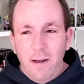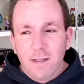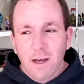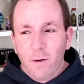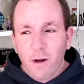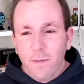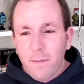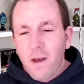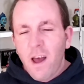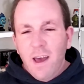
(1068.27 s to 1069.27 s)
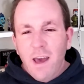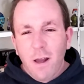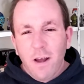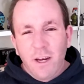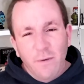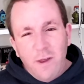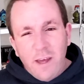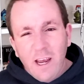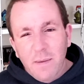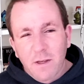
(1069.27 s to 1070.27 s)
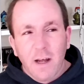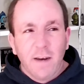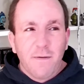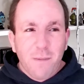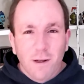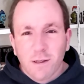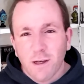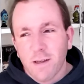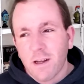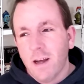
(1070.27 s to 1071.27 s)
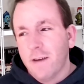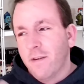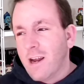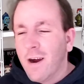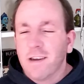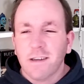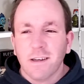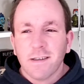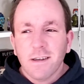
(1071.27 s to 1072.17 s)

So we're going to hit a lot of different themes, a lot of different monsters, a lot of different characters.